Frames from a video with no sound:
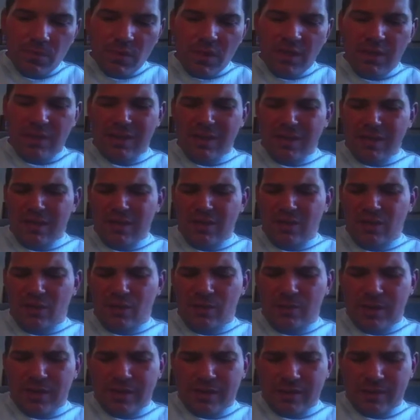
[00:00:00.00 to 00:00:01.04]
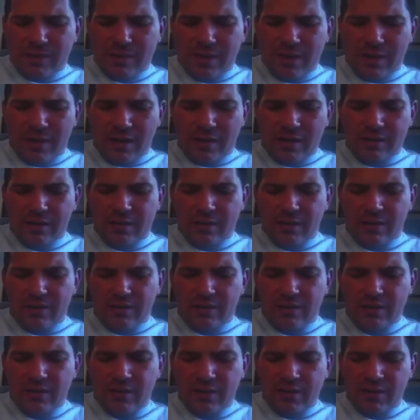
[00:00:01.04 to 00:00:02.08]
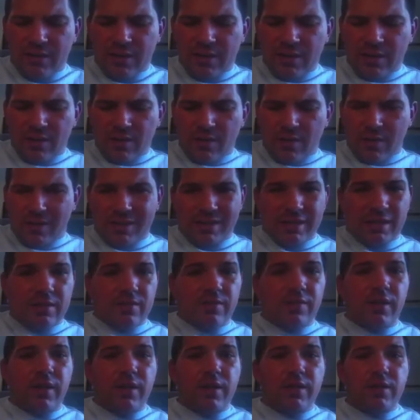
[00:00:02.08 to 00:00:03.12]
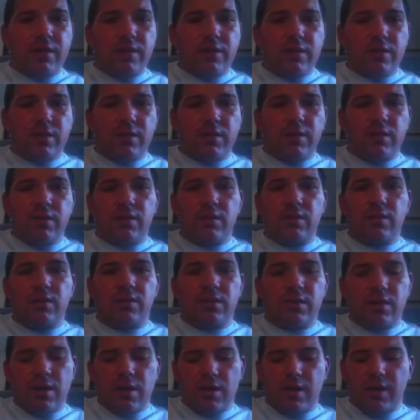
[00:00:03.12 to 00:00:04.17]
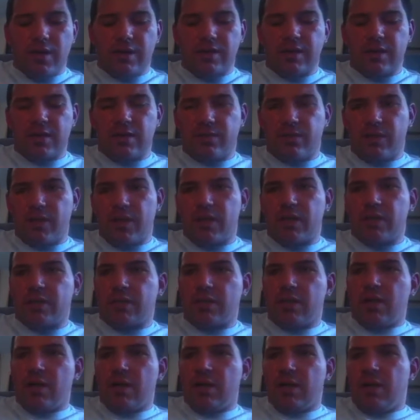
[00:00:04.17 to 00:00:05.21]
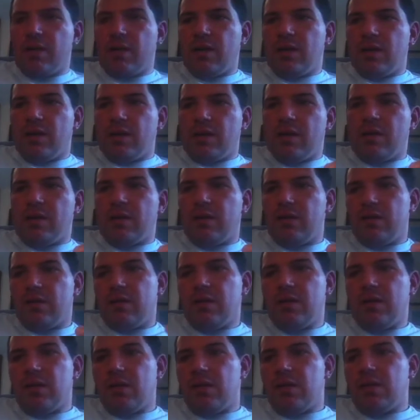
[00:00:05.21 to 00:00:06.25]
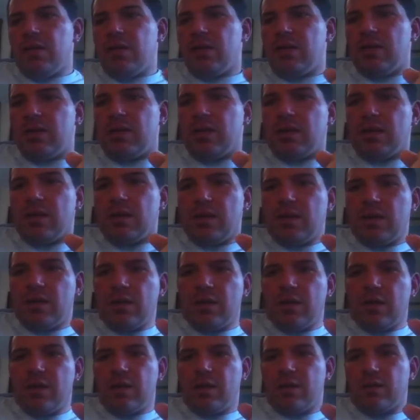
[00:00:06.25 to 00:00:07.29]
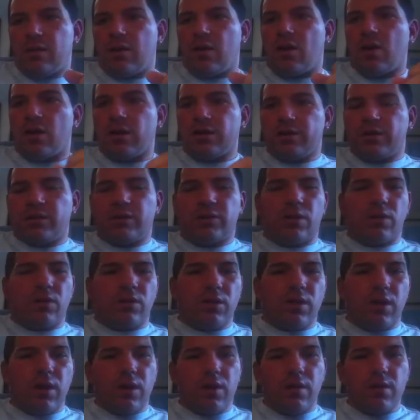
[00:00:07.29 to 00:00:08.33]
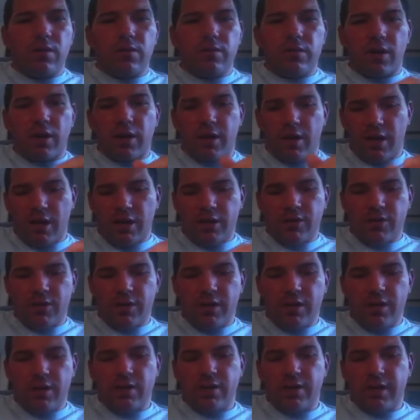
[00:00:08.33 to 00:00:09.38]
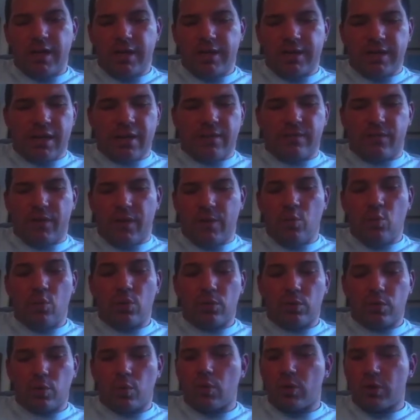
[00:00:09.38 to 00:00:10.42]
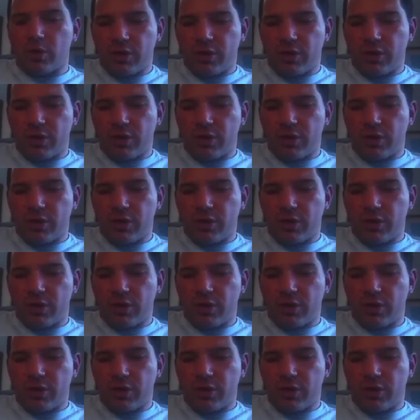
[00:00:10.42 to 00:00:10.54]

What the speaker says: The thing that's cool about this painting is what it signifies. It signifies the heart and soul of our country during that time frame, World War